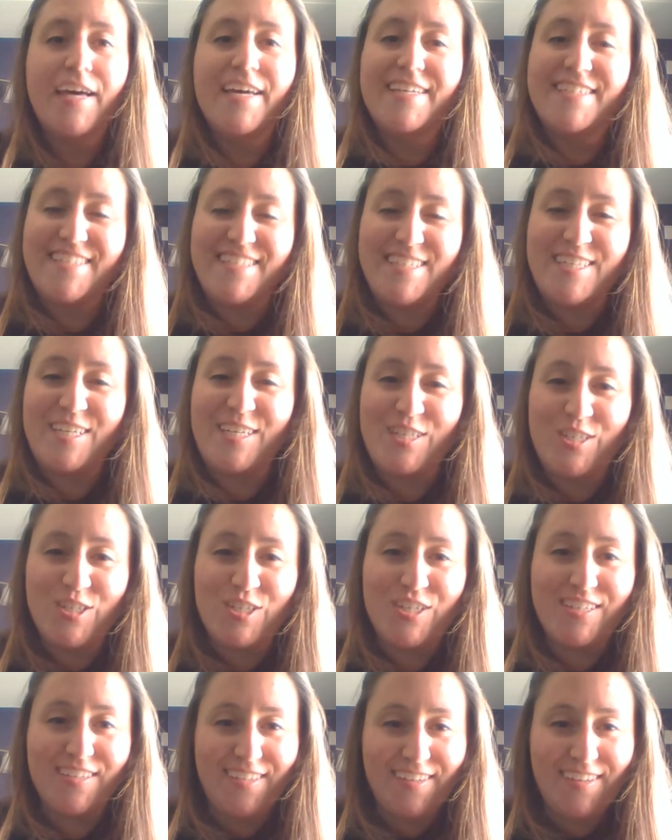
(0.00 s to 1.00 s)

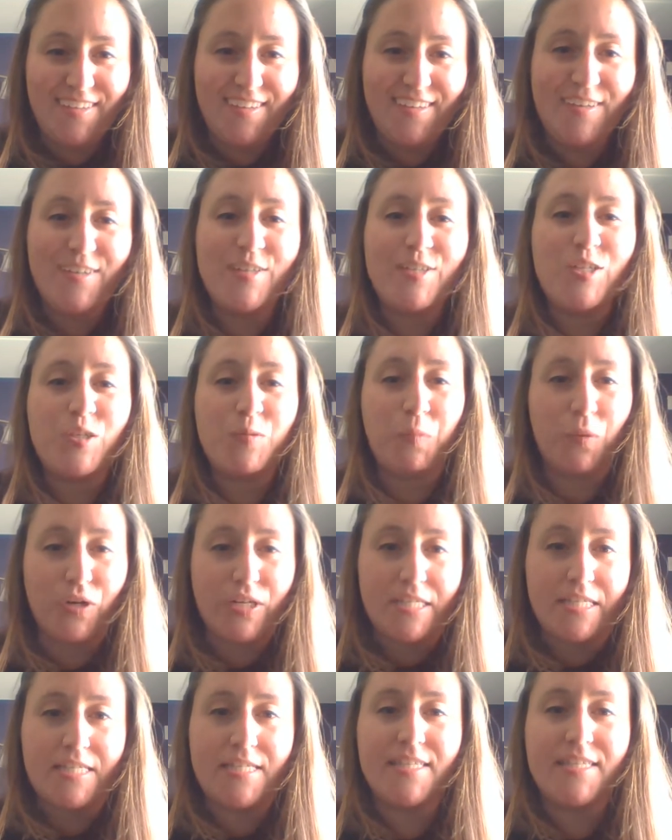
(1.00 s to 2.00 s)
McFetridge
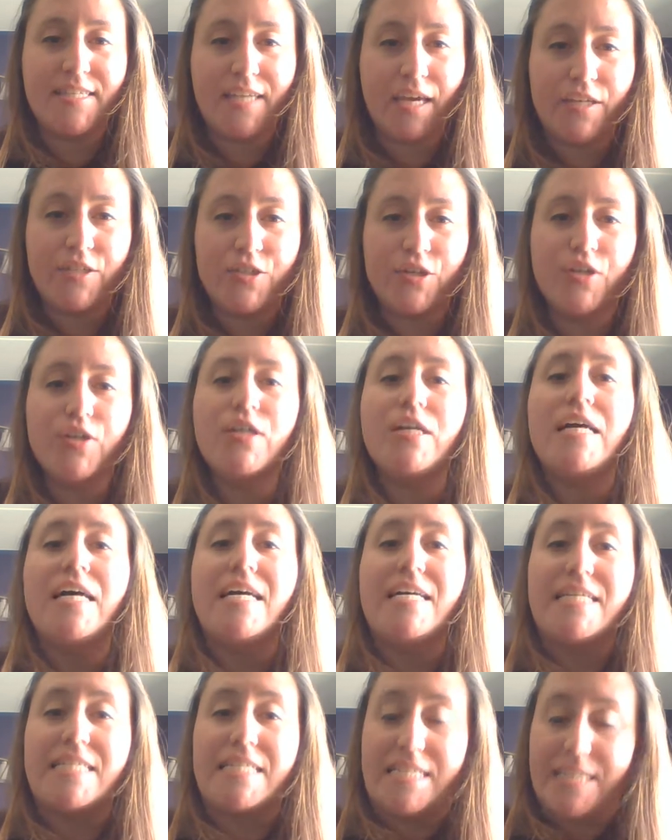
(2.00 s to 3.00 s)
Sports
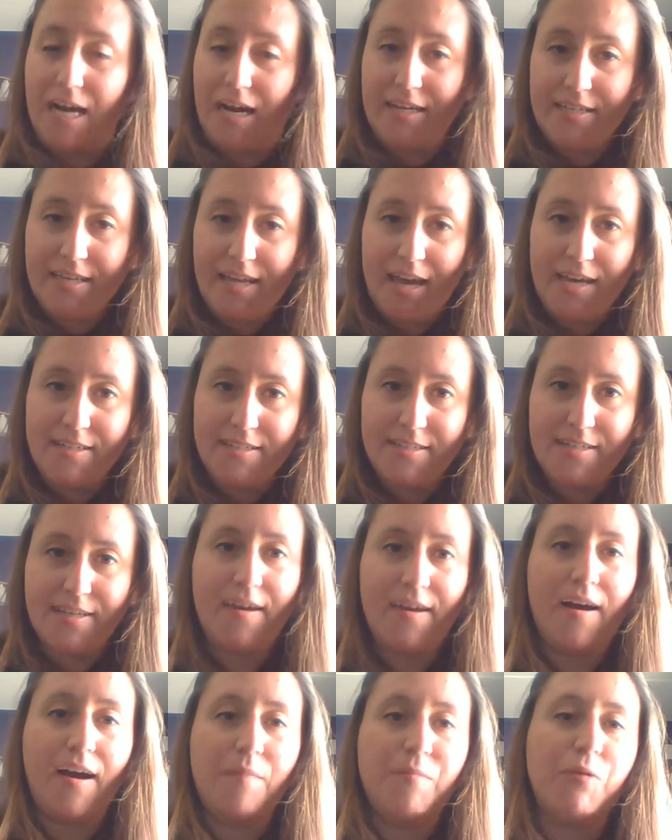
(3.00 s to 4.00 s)
Center.net,
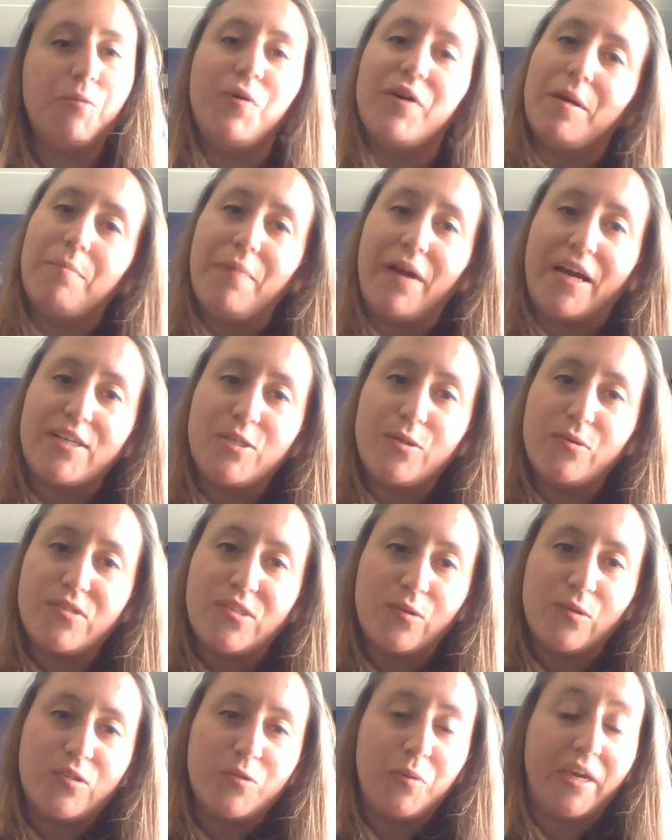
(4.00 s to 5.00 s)
and we'll get back to you as
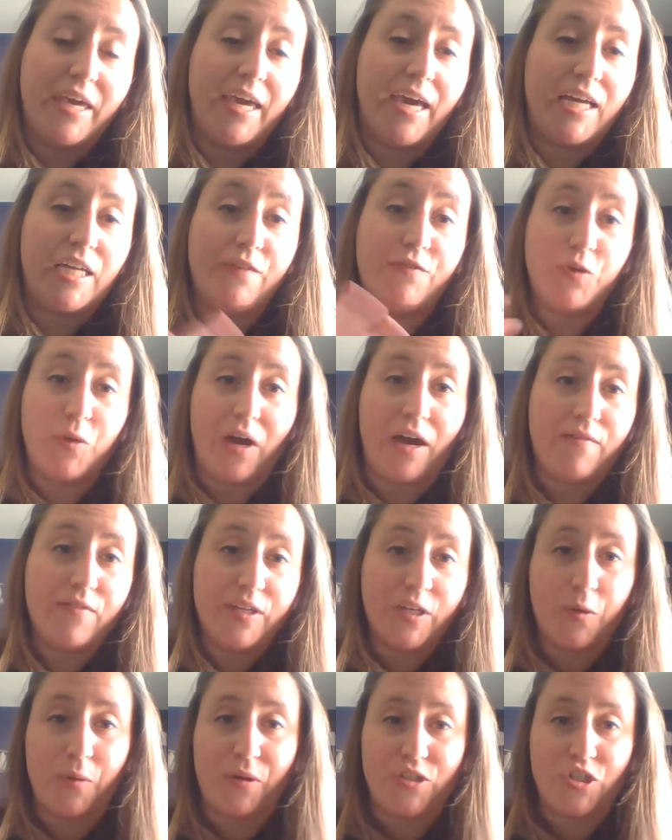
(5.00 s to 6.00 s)
soon as we can. If you have any
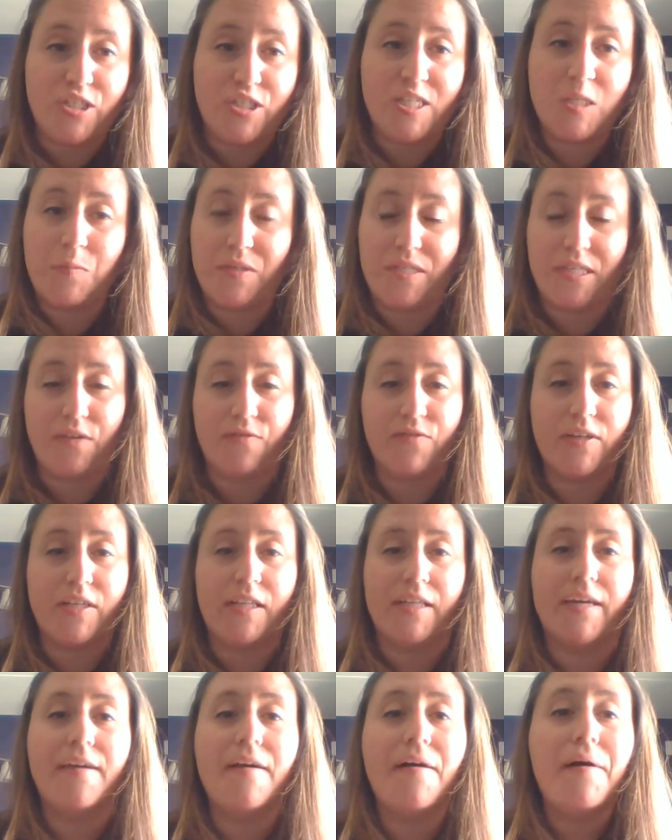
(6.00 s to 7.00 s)
questions
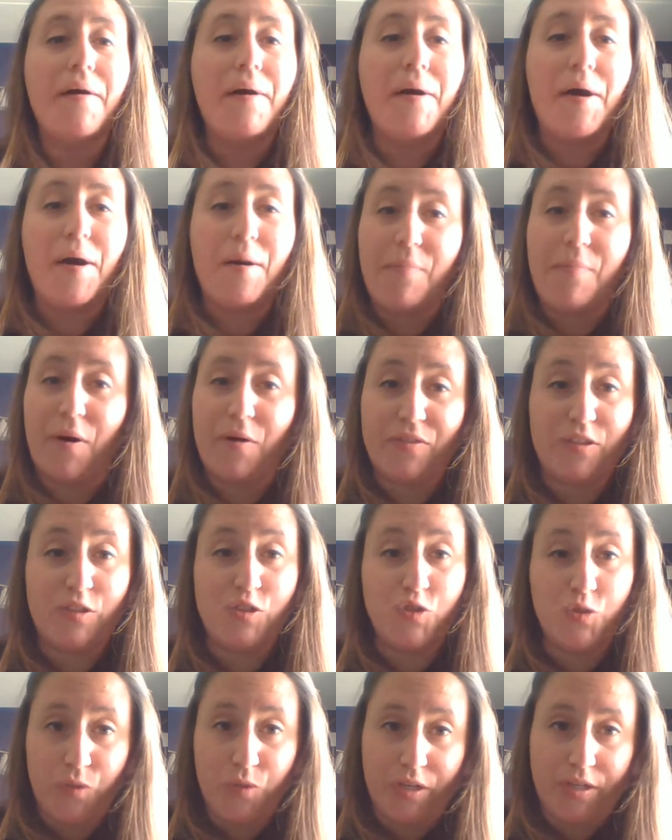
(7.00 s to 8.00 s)
specifically about the
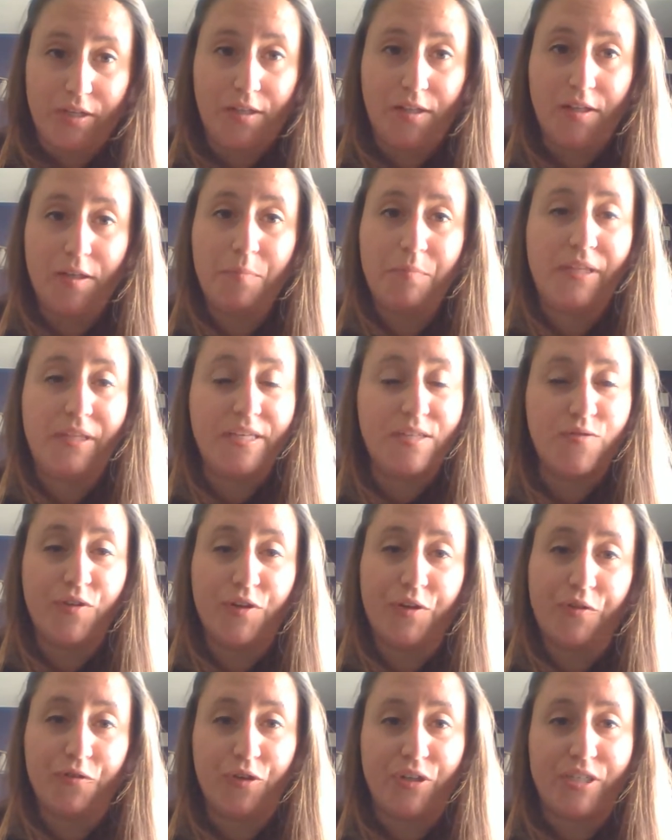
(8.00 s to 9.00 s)
drill, please
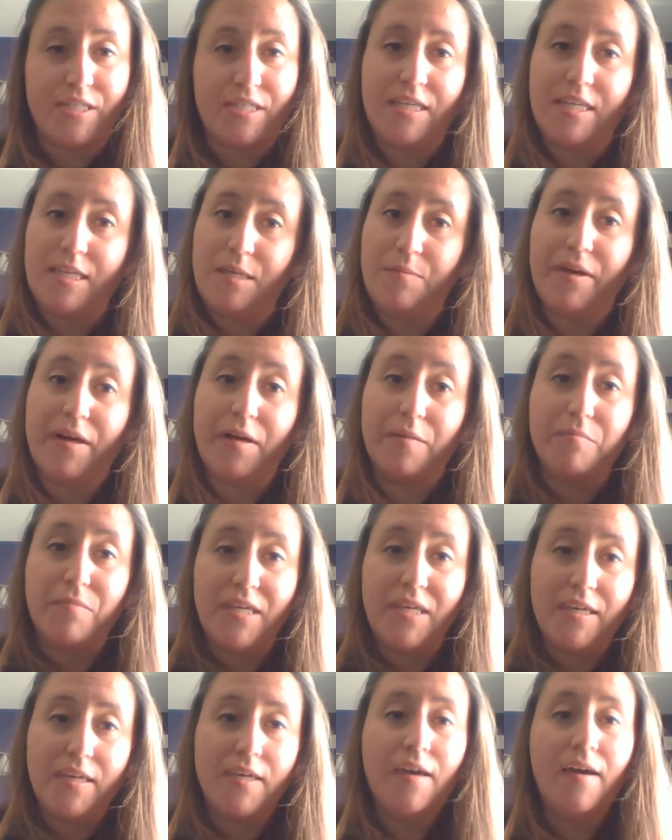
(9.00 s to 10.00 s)
feel free to email
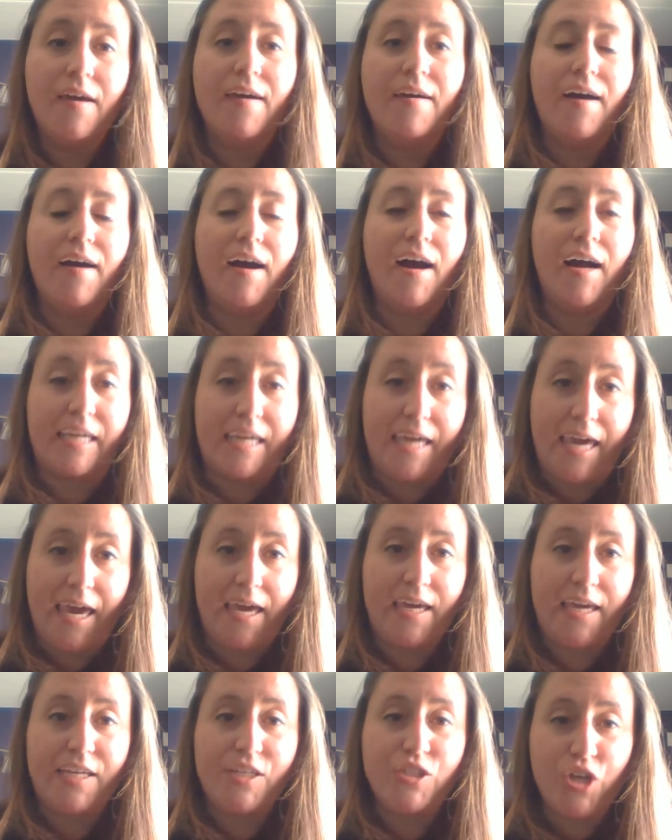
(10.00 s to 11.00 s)
me,
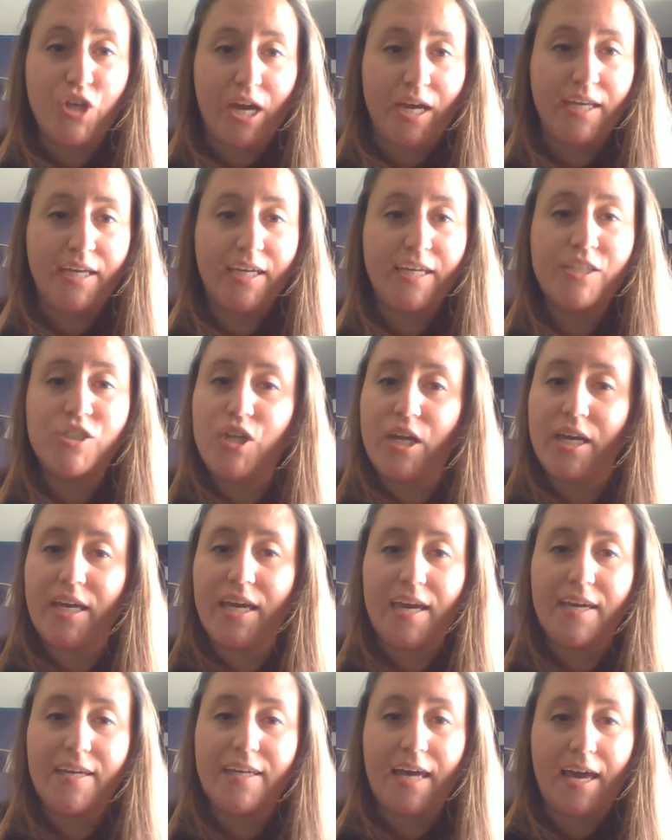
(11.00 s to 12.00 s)
Janik,
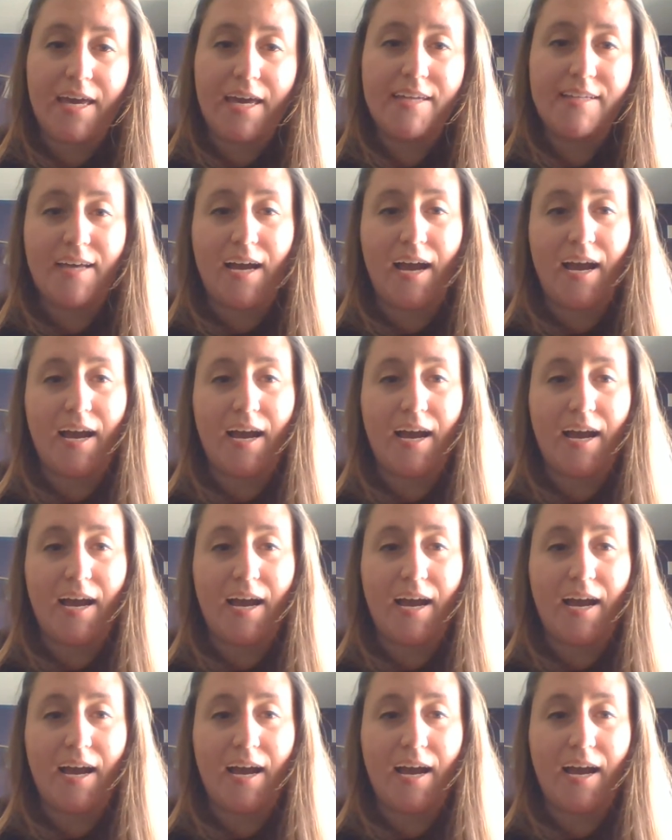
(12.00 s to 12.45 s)
Janik,